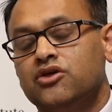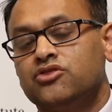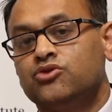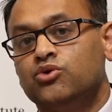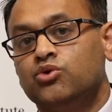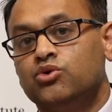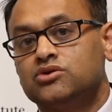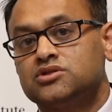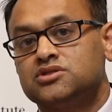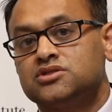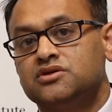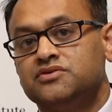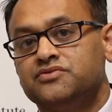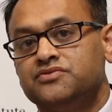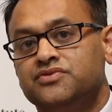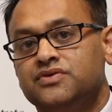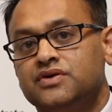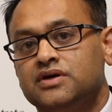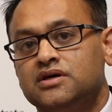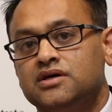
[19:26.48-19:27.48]
thoughts of
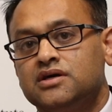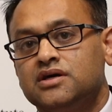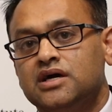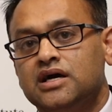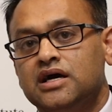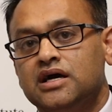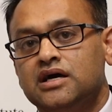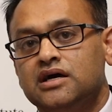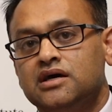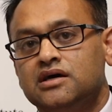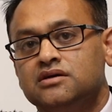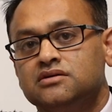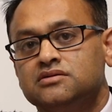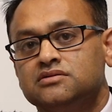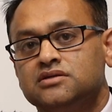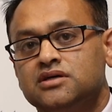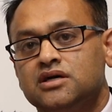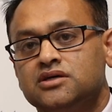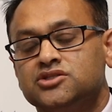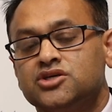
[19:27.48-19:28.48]

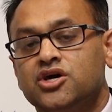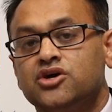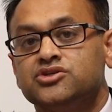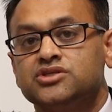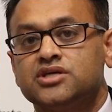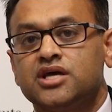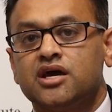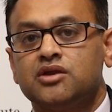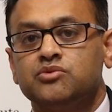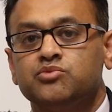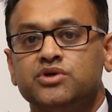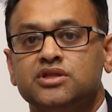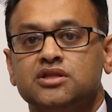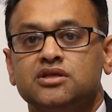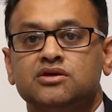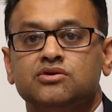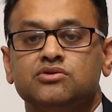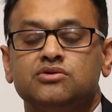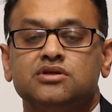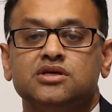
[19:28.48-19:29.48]
associated with
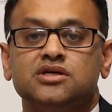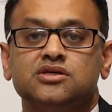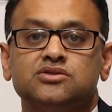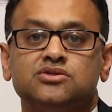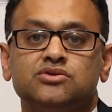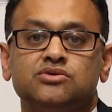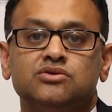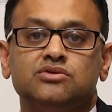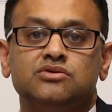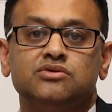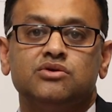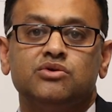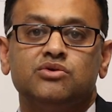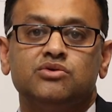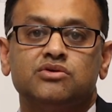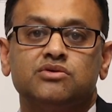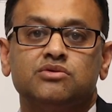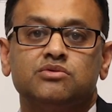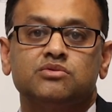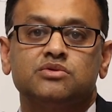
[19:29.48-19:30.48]
the illness
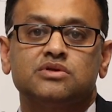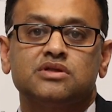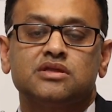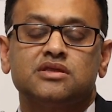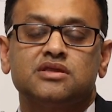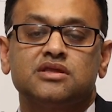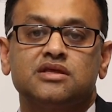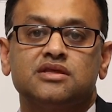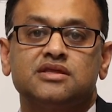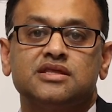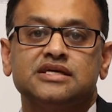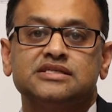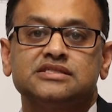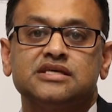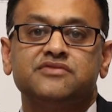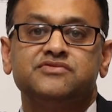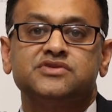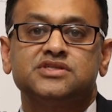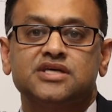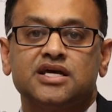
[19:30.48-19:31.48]
or things
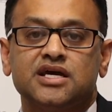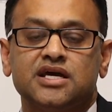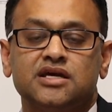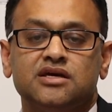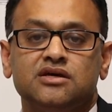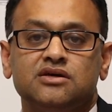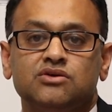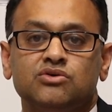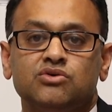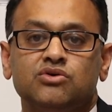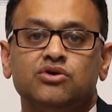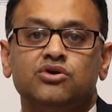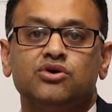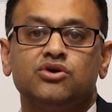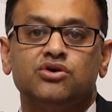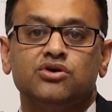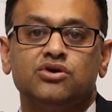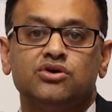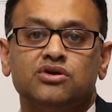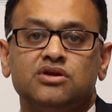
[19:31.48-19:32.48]
they've seen or
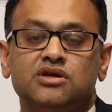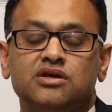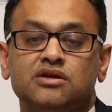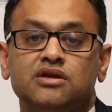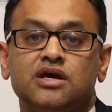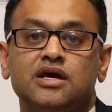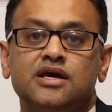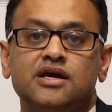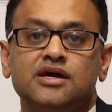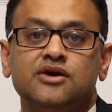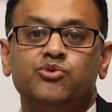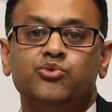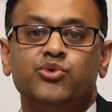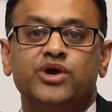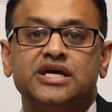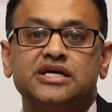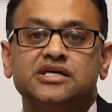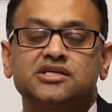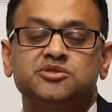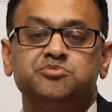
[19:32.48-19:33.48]
heard, and
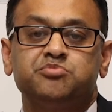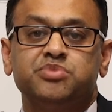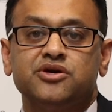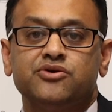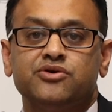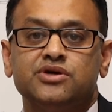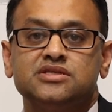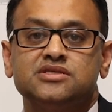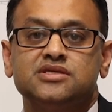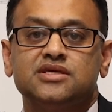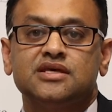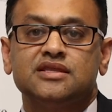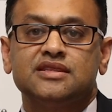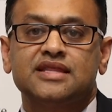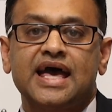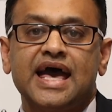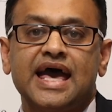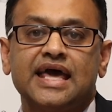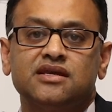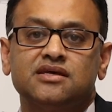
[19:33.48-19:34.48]
re-experiencing
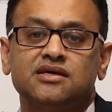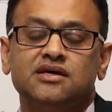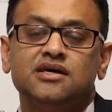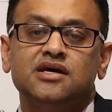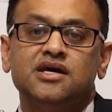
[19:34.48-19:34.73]
that.